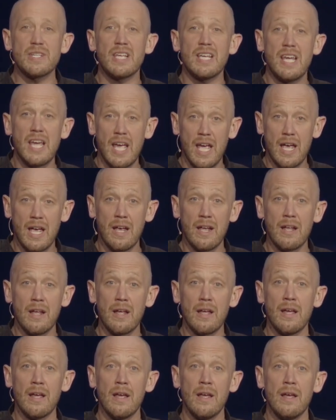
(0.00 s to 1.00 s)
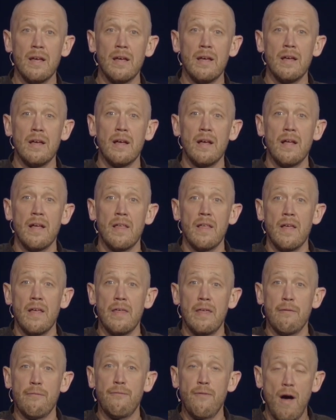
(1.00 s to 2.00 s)
king
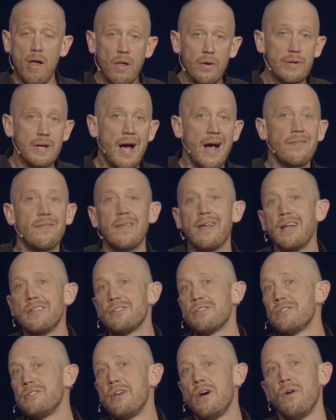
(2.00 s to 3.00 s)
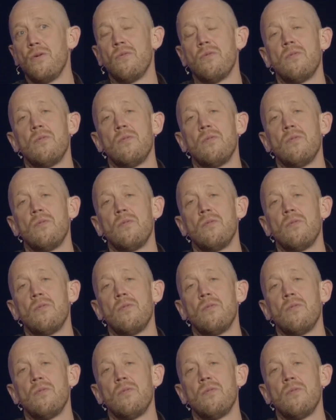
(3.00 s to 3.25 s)
that followed God? The answer is no.